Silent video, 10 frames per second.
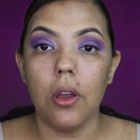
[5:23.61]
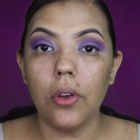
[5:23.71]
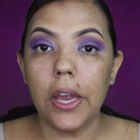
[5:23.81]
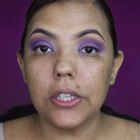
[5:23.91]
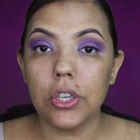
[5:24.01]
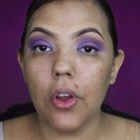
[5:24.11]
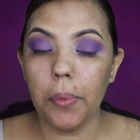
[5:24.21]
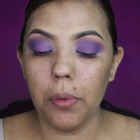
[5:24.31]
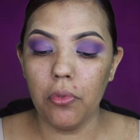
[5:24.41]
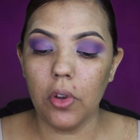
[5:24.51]
Okay, so now I'm
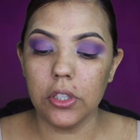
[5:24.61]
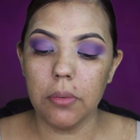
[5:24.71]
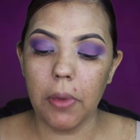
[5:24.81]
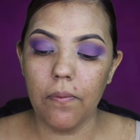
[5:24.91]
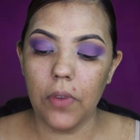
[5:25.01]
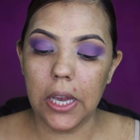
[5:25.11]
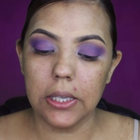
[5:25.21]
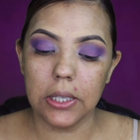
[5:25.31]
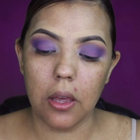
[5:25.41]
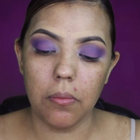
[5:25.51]
gonna move on to my
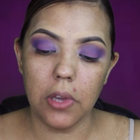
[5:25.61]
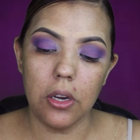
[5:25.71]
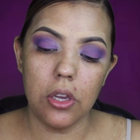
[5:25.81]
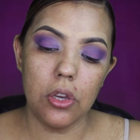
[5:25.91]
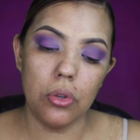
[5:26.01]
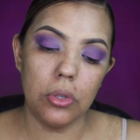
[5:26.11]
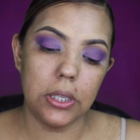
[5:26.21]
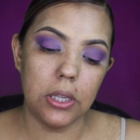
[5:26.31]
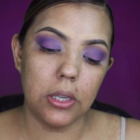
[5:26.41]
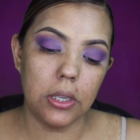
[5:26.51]
face. I'm gonna use
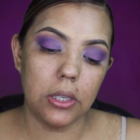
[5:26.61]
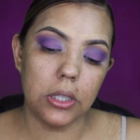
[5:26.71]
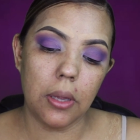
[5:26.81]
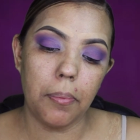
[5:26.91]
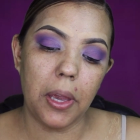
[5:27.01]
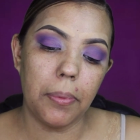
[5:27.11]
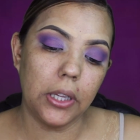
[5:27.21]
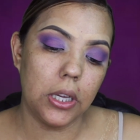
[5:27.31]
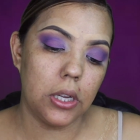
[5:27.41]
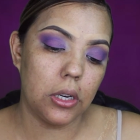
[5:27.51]
this
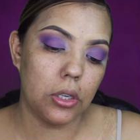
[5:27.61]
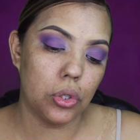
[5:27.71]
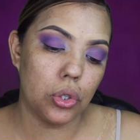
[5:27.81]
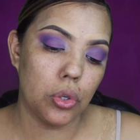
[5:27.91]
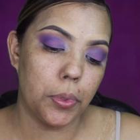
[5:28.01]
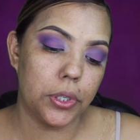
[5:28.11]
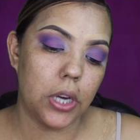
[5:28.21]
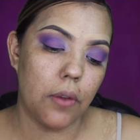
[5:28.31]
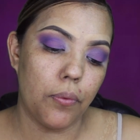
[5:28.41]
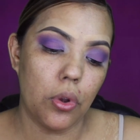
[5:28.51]
Maybelline Super
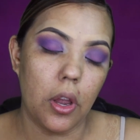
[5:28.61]
Stay Full